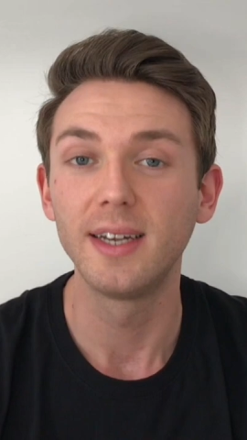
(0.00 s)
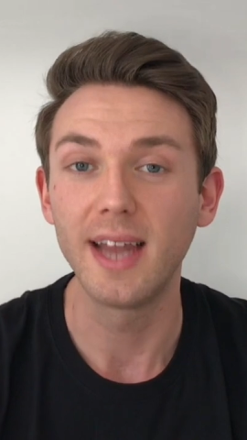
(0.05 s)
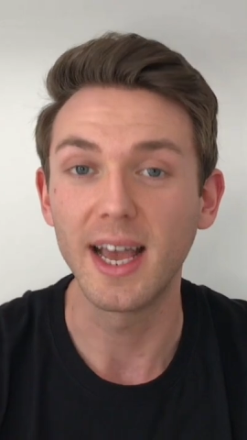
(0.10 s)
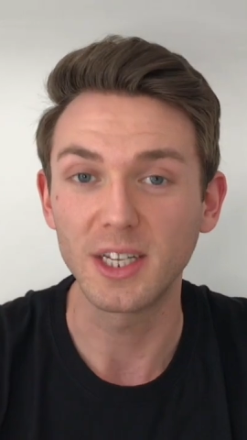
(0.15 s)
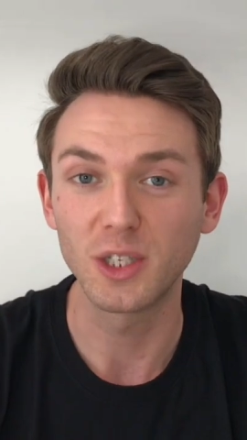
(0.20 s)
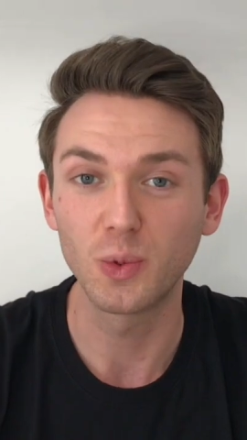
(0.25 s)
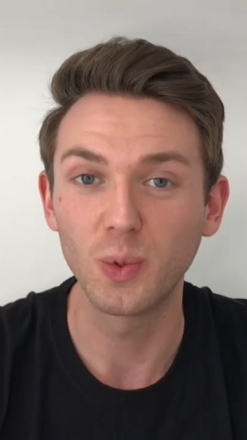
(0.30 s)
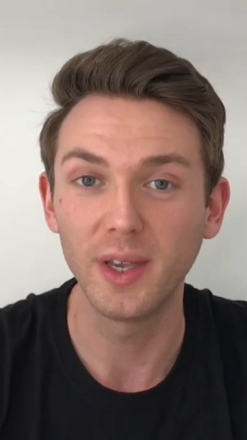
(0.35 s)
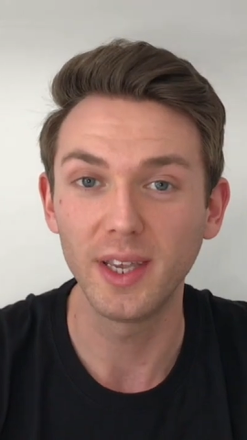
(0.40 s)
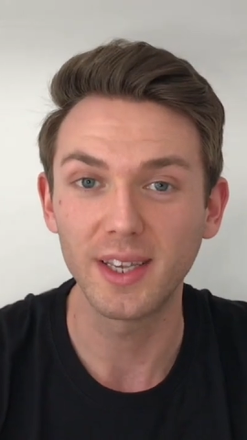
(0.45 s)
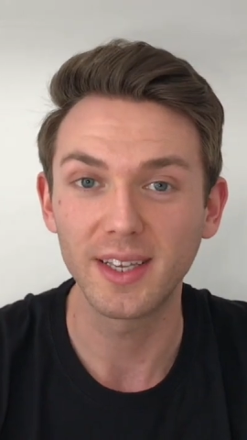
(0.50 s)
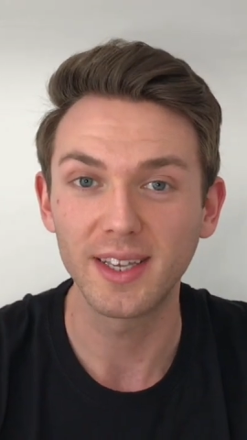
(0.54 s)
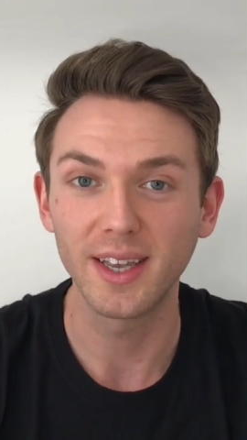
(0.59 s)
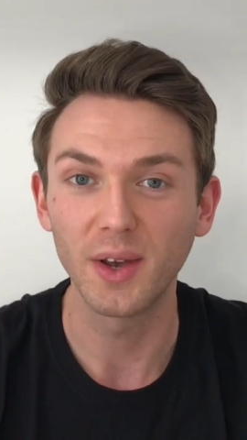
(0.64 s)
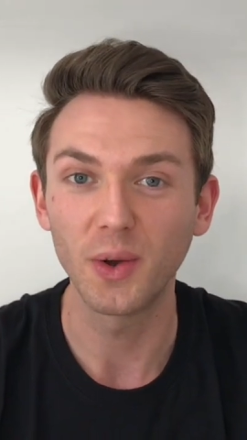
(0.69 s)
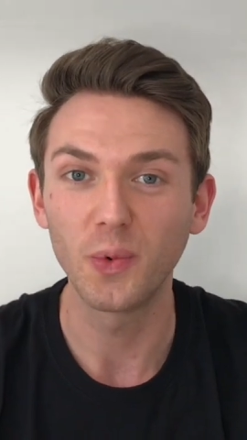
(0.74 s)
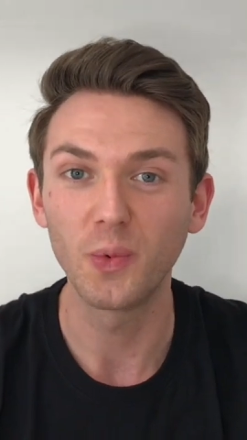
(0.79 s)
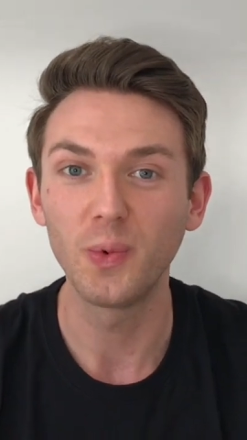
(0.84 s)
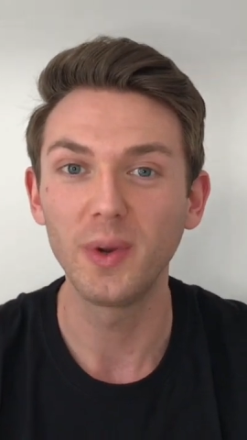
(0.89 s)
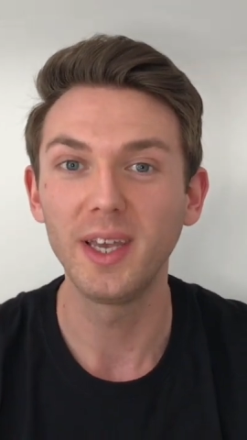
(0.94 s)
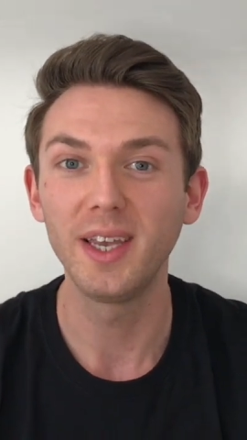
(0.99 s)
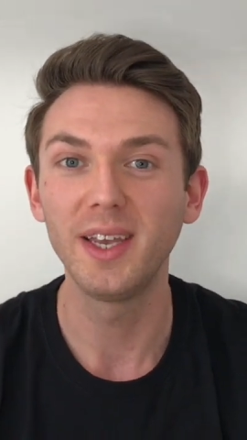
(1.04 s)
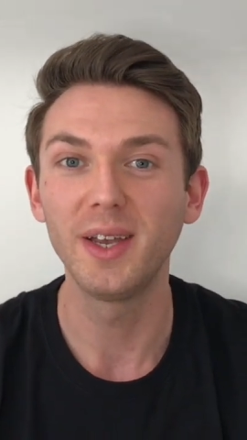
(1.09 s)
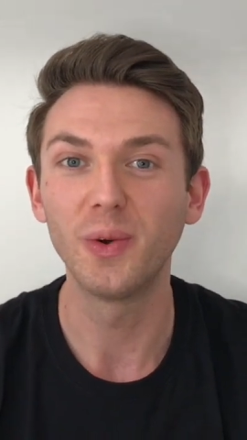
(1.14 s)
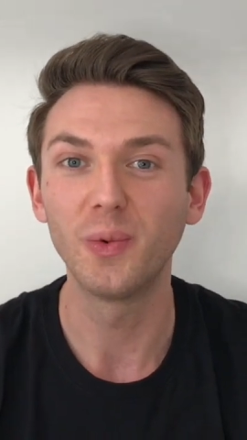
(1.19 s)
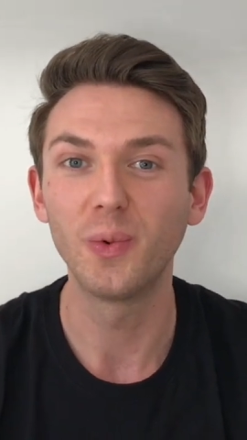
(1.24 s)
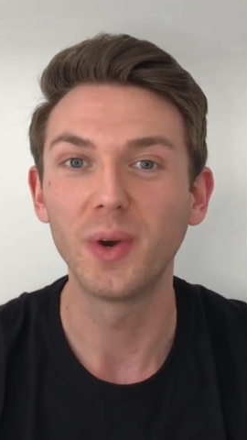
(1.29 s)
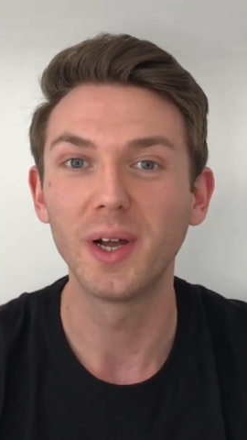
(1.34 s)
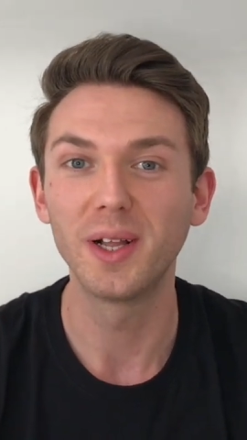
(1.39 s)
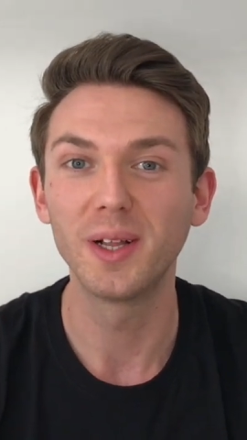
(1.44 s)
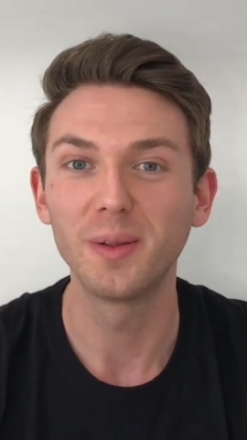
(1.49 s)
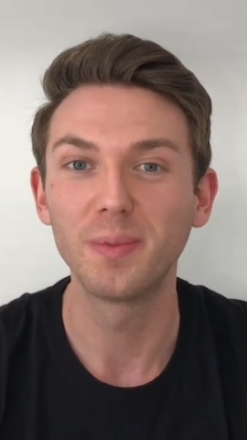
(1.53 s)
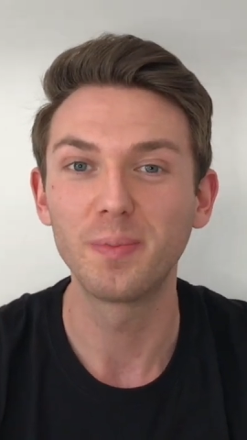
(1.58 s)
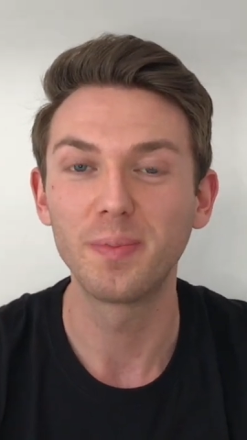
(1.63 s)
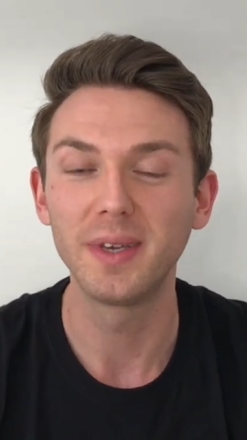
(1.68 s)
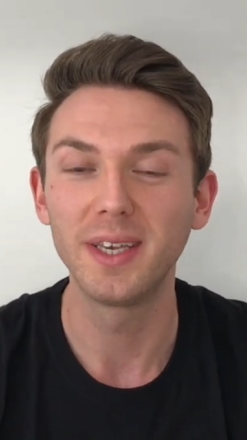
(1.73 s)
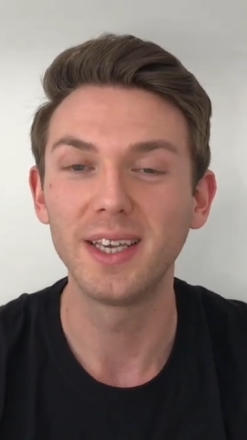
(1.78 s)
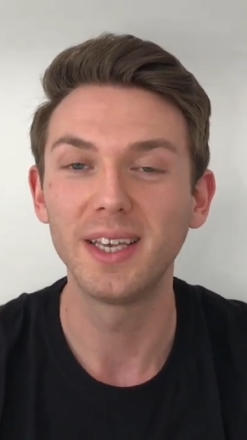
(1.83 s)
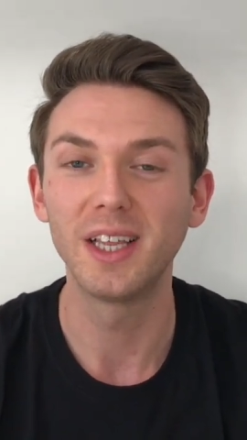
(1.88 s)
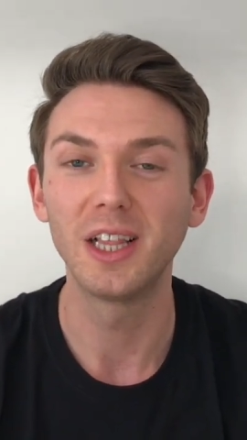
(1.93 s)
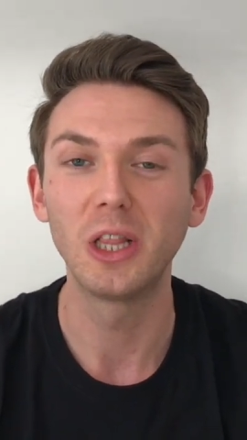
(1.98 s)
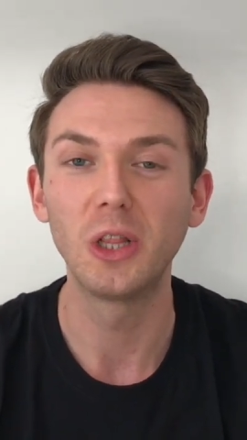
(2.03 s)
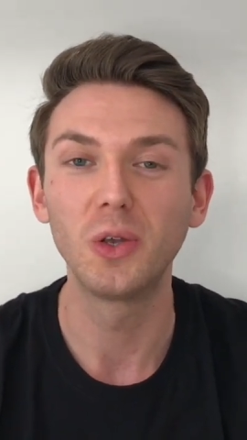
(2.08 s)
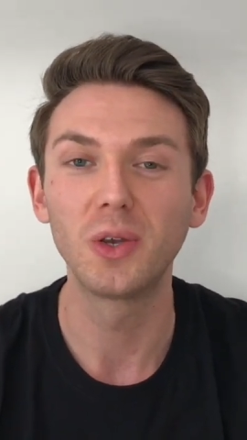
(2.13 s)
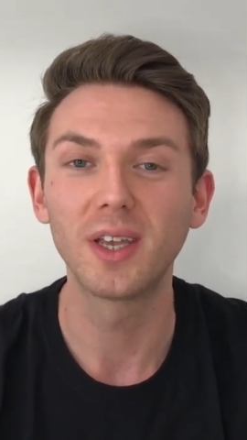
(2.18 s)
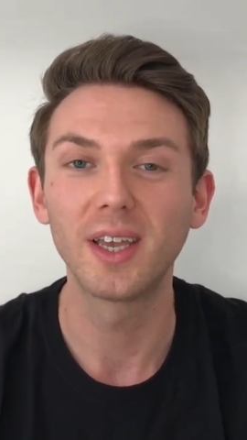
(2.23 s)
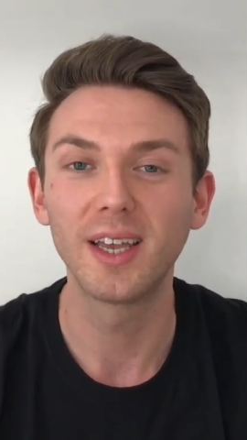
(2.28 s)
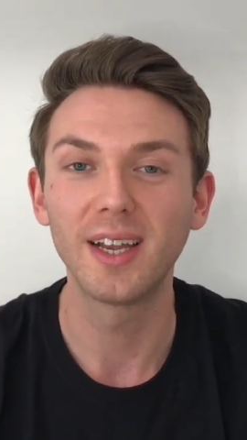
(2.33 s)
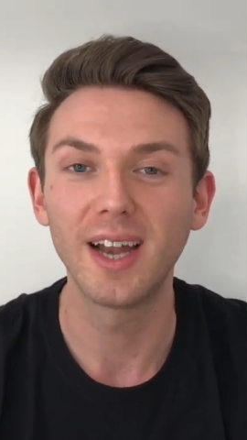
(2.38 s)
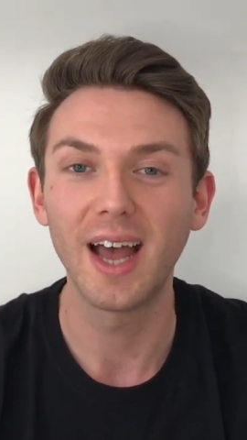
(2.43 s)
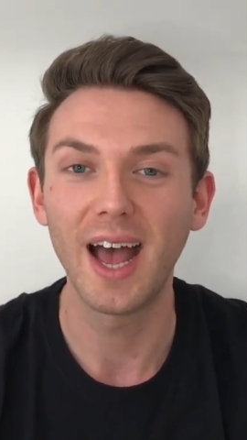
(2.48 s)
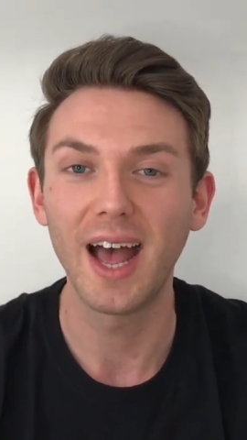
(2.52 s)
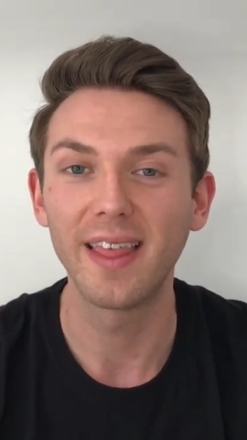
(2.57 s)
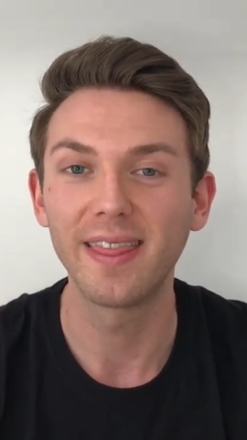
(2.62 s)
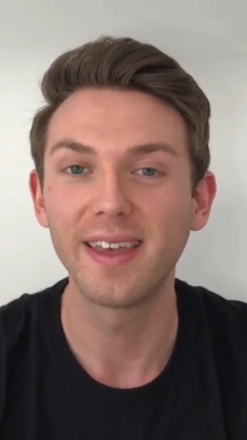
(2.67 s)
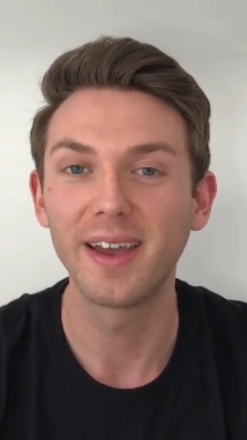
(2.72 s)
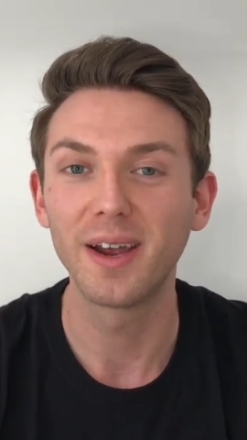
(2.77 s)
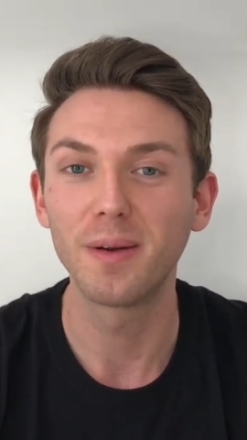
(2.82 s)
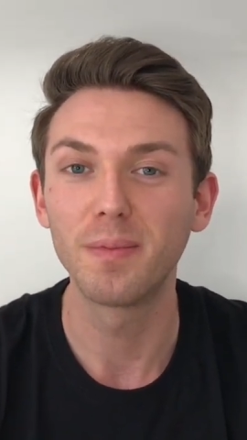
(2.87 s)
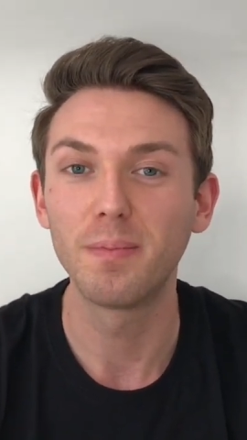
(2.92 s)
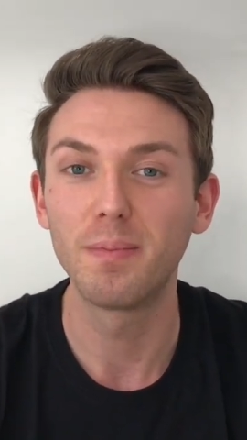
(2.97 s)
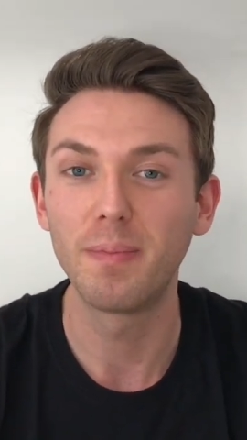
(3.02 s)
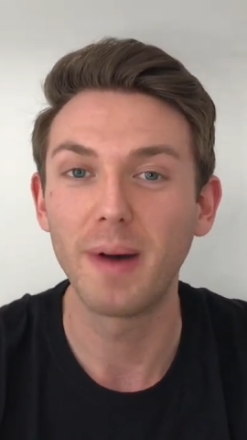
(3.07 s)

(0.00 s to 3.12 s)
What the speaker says: Next week, we will be looking at their